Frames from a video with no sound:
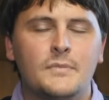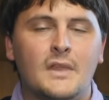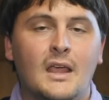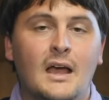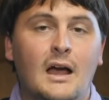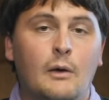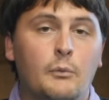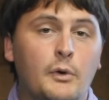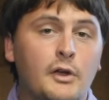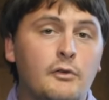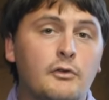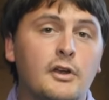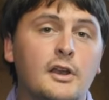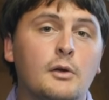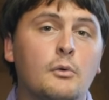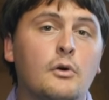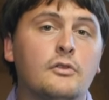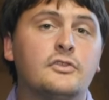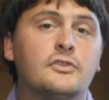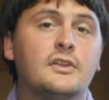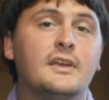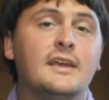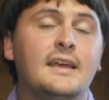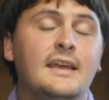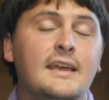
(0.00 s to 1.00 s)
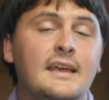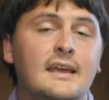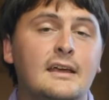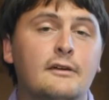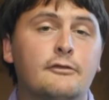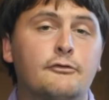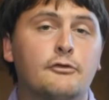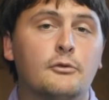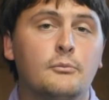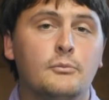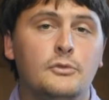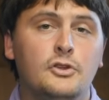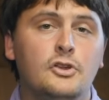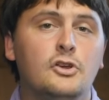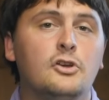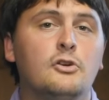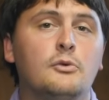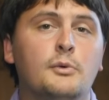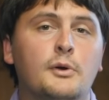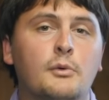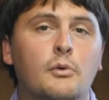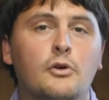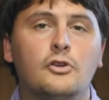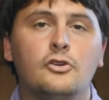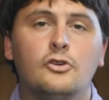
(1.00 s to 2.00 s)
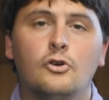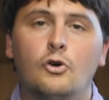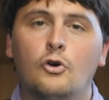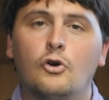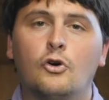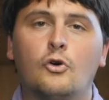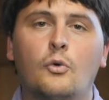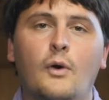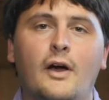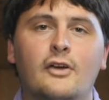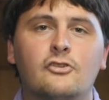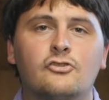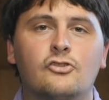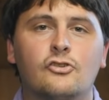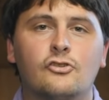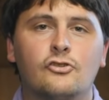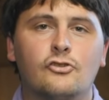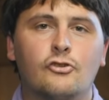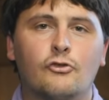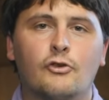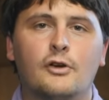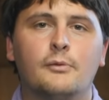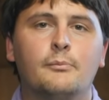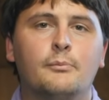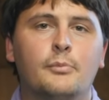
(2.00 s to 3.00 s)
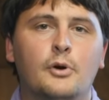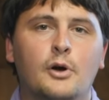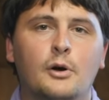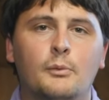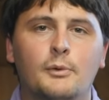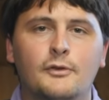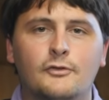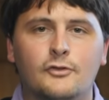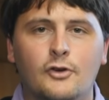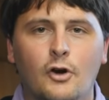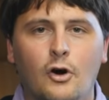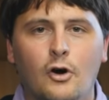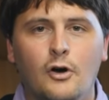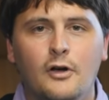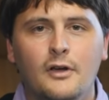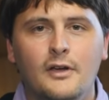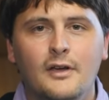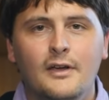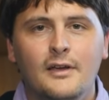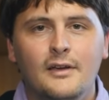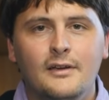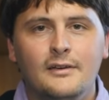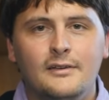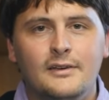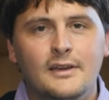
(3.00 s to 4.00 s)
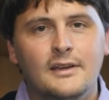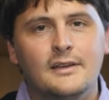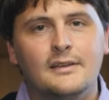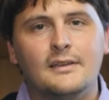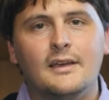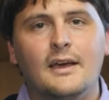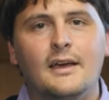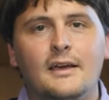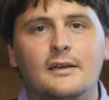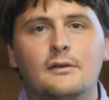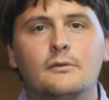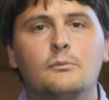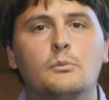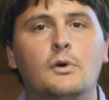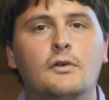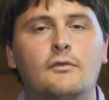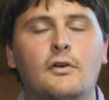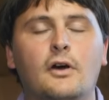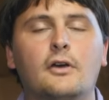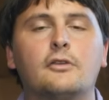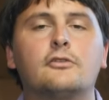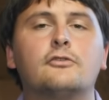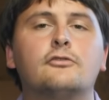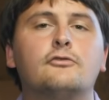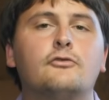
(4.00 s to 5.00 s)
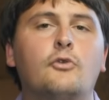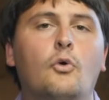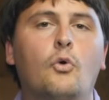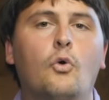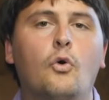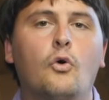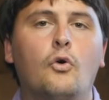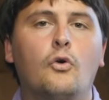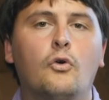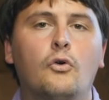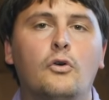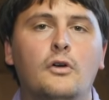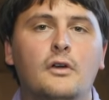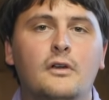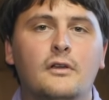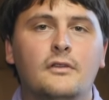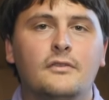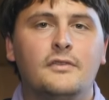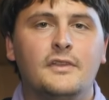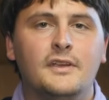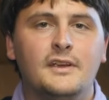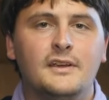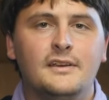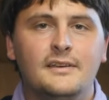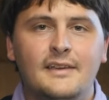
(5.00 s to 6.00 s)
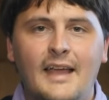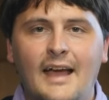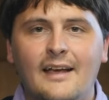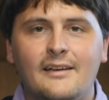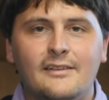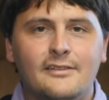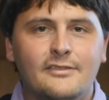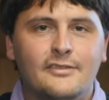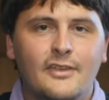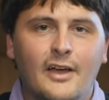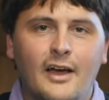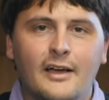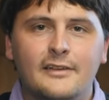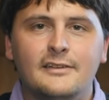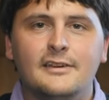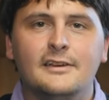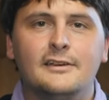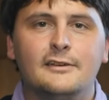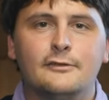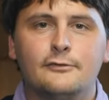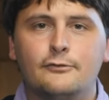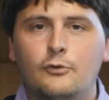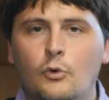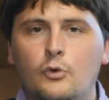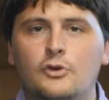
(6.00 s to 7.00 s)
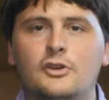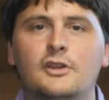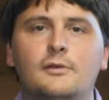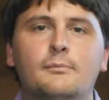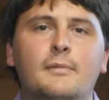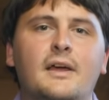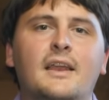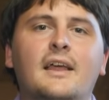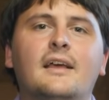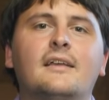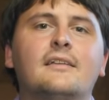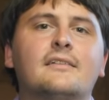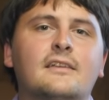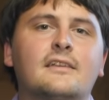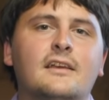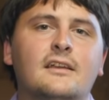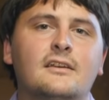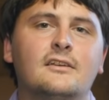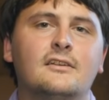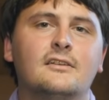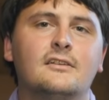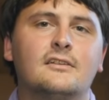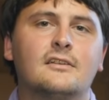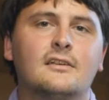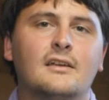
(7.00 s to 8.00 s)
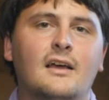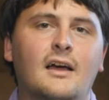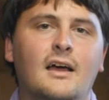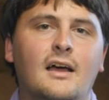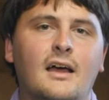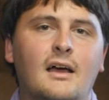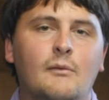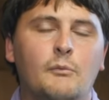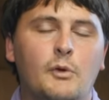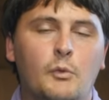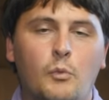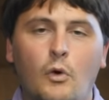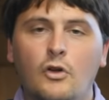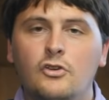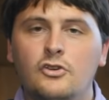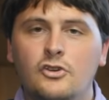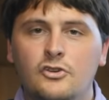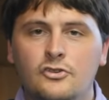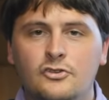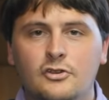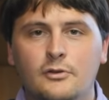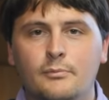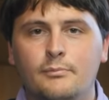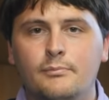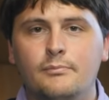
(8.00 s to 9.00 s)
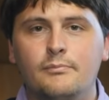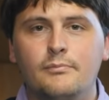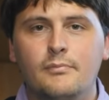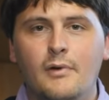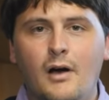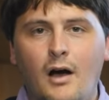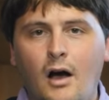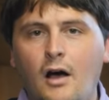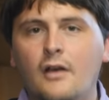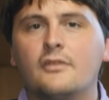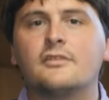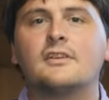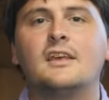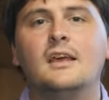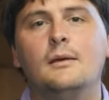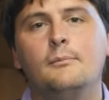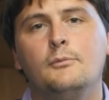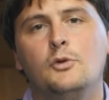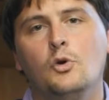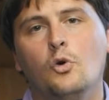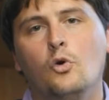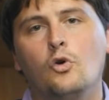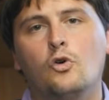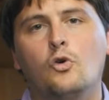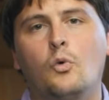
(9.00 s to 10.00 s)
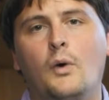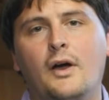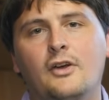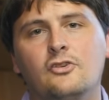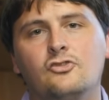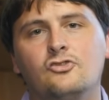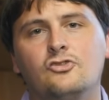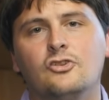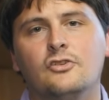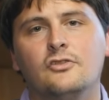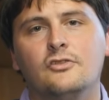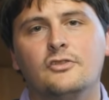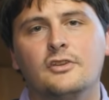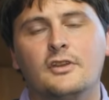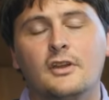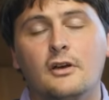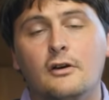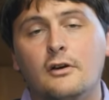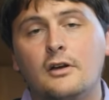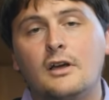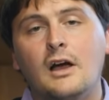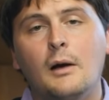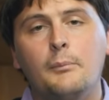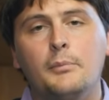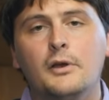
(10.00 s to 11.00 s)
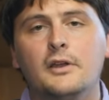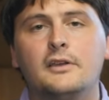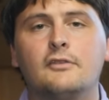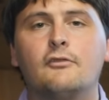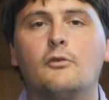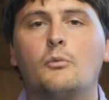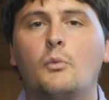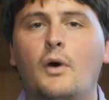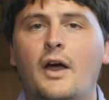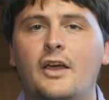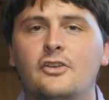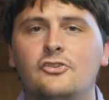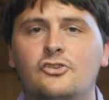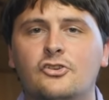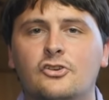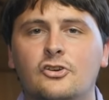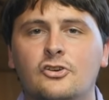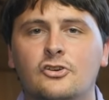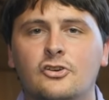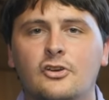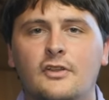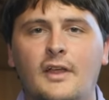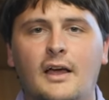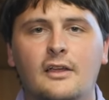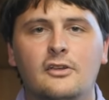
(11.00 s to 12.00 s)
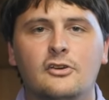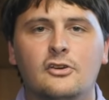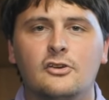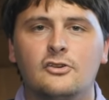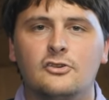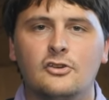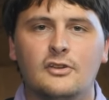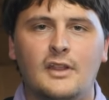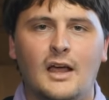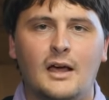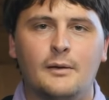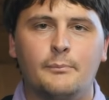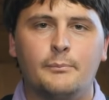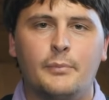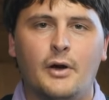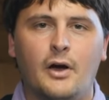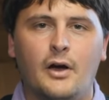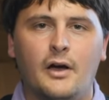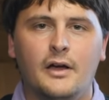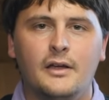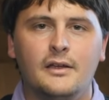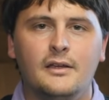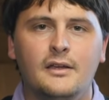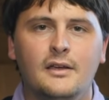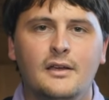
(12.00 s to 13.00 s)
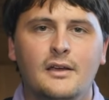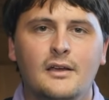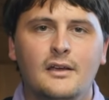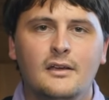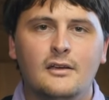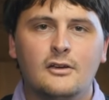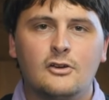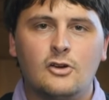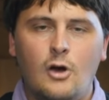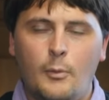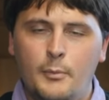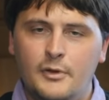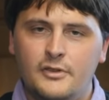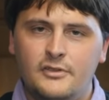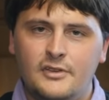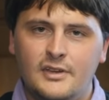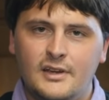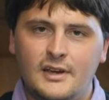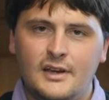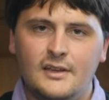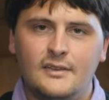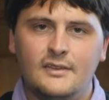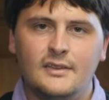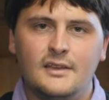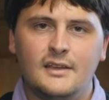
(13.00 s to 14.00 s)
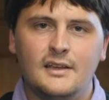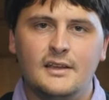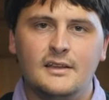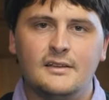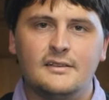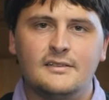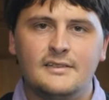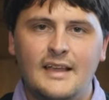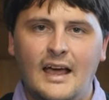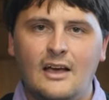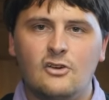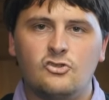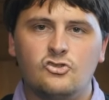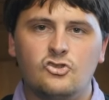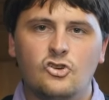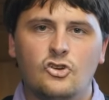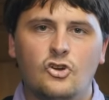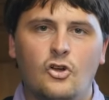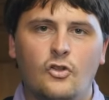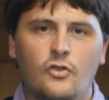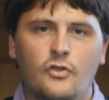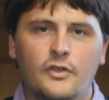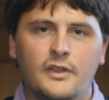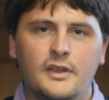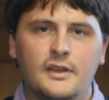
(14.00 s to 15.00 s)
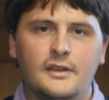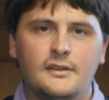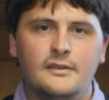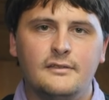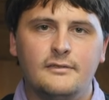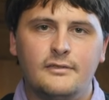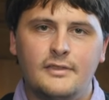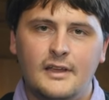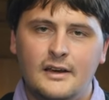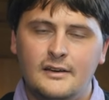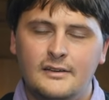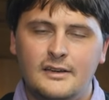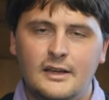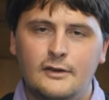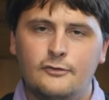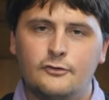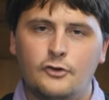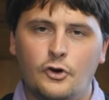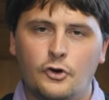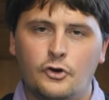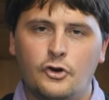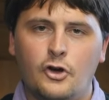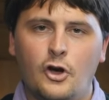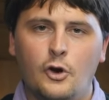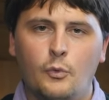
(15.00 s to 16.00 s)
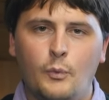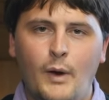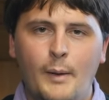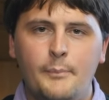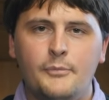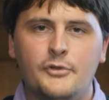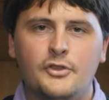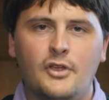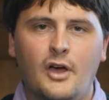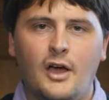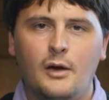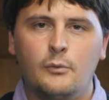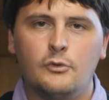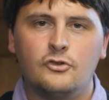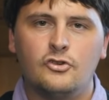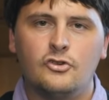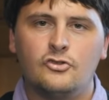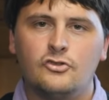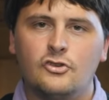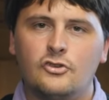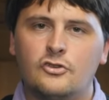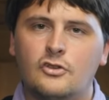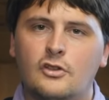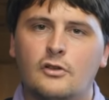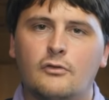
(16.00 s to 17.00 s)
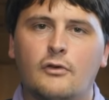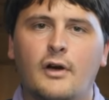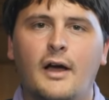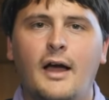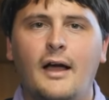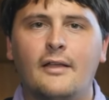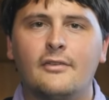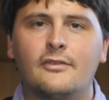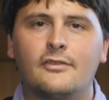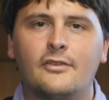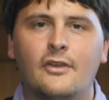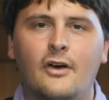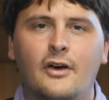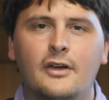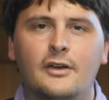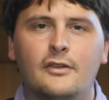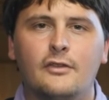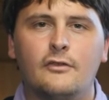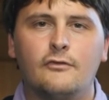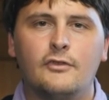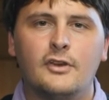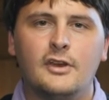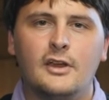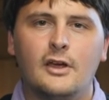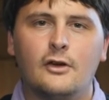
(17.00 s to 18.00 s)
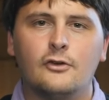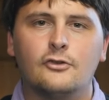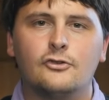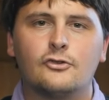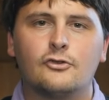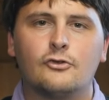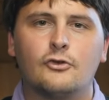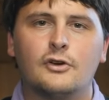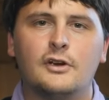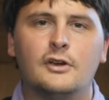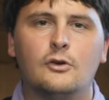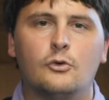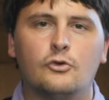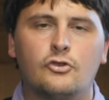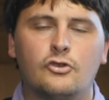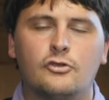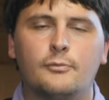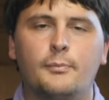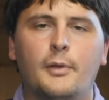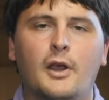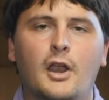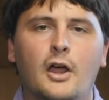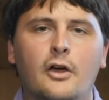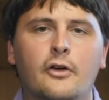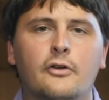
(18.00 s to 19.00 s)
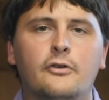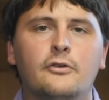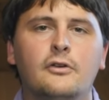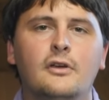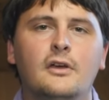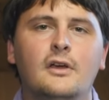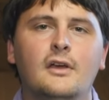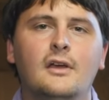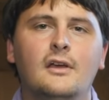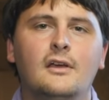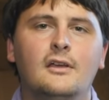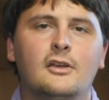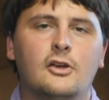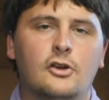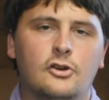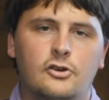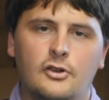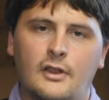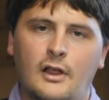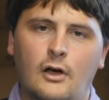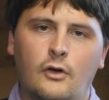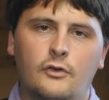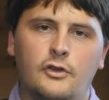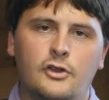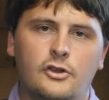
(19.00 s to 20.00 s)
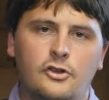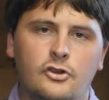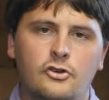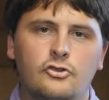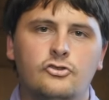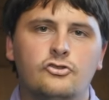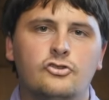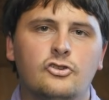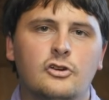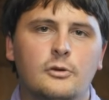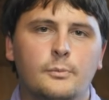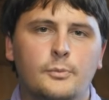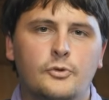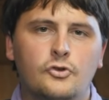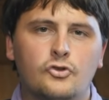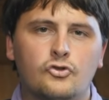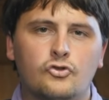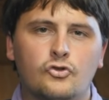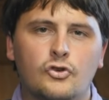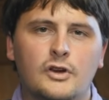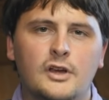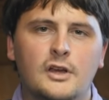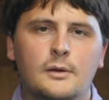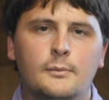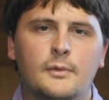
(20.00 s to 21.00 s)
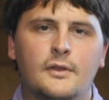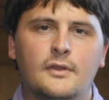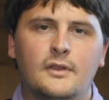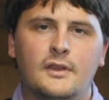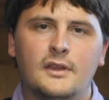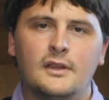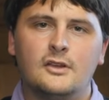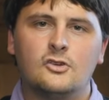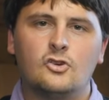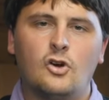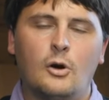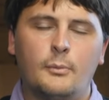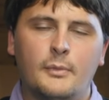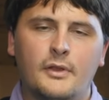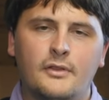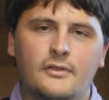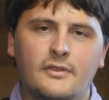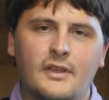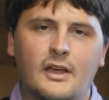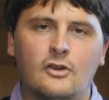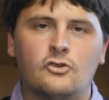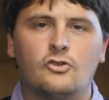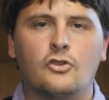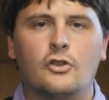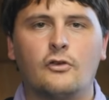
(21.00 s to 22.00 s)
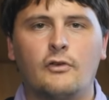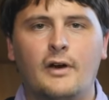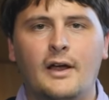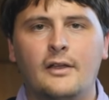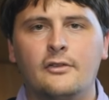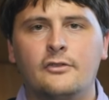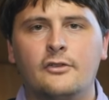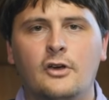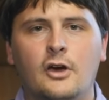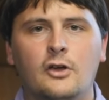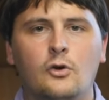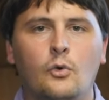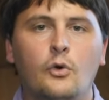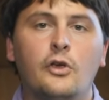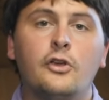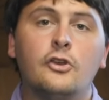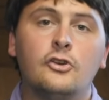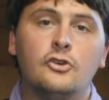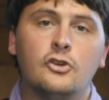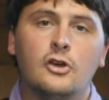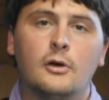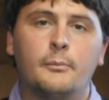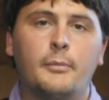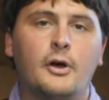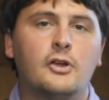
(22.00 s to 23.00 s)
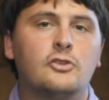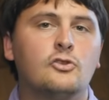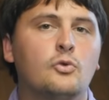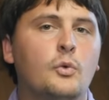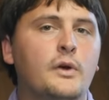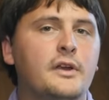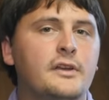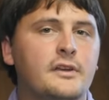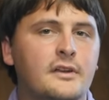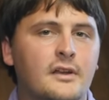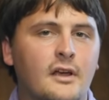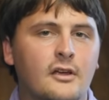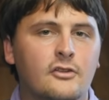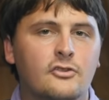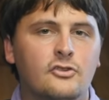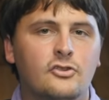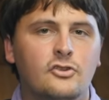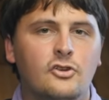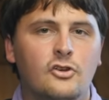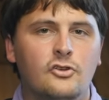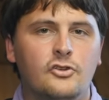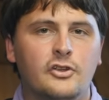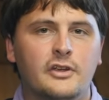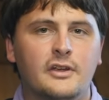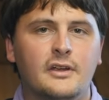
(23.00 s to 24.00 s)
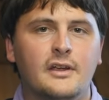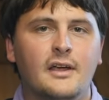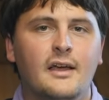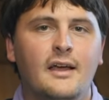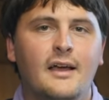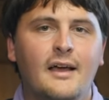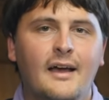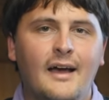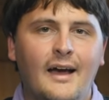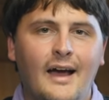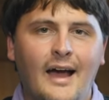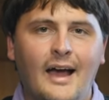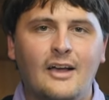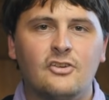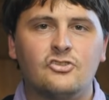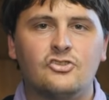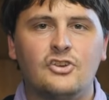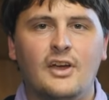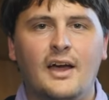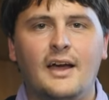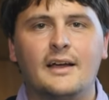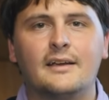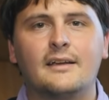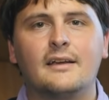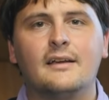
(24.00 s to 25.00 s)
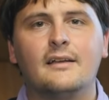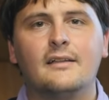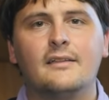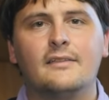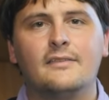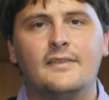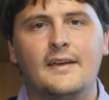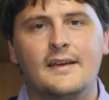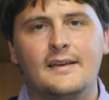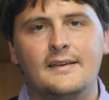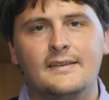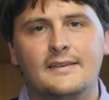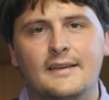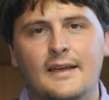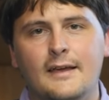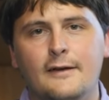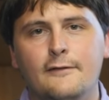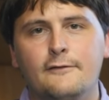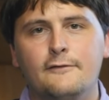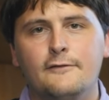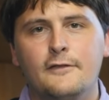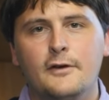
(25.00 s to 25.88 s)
And we really want to hear from you. We want your questions, your input. We've got DK with us for the next 30 to 40 minutes and, uh, and we want you to ask him your questions. And there are a couple of different ways you can do that. You can do that by commenting in the section on the thinkdiff.co website, which is just to the right-hand side of the video screen or just below. You can do that on the YouTube stream in the comments section on the right-hand side, or you can do it by tweeting us using hashtag thinkdiff.